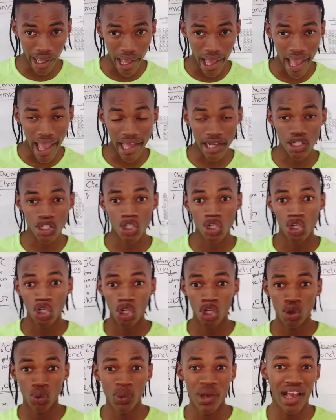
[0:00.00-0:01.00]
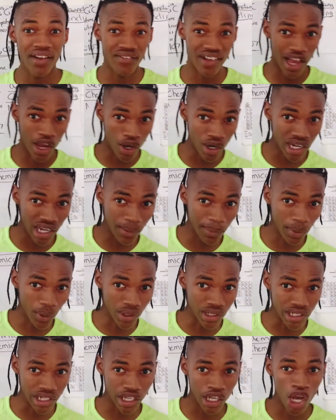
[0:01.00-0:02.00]
and we have ionic
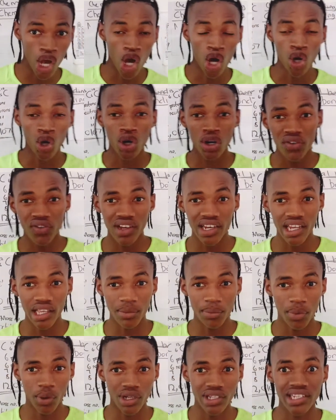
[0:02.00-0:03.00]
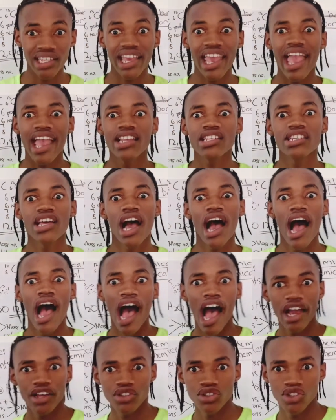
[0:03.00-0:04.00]
bonding, covalent bonding, and
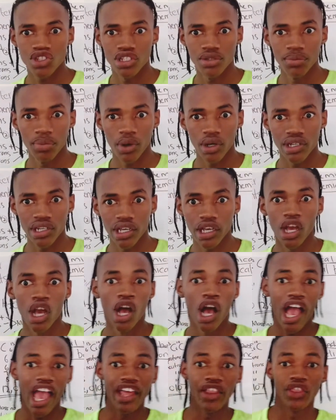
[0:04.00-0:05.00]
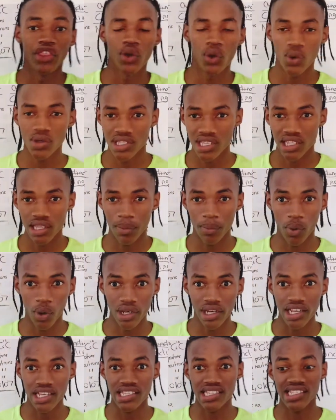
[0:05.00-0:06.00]
hydrogen bonding, and those are the
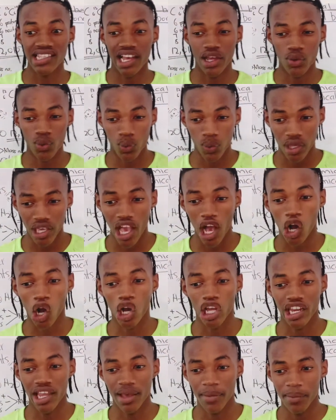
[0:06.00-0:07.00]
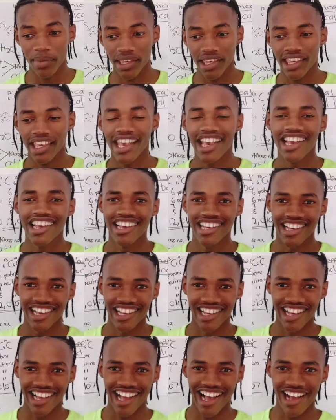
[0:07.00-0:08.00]
bondings that we are gonna be
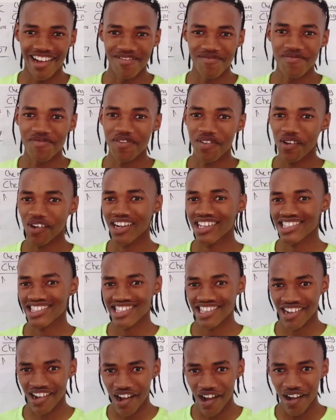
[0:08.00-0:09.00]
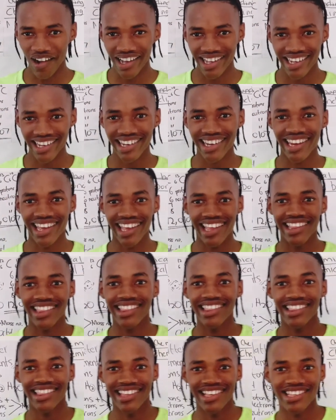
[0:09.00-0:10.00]
focusing on in
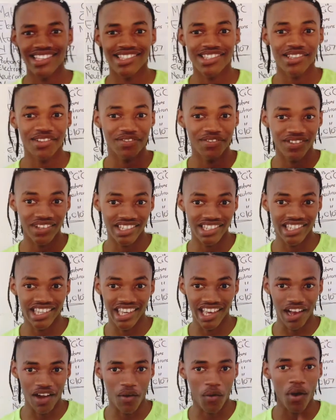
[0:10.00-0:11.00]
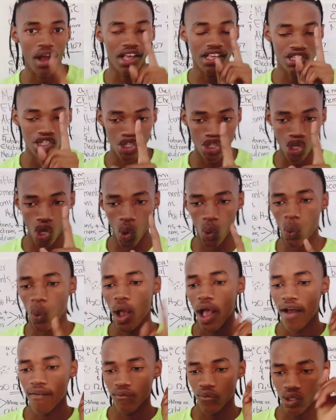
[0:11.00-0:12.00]
this video. So
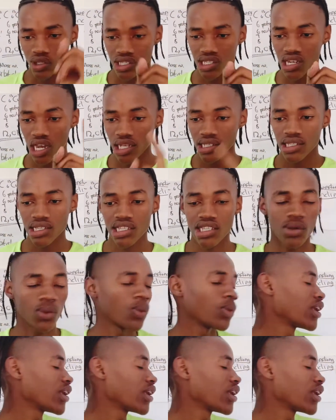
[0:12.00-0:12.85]
for starters, we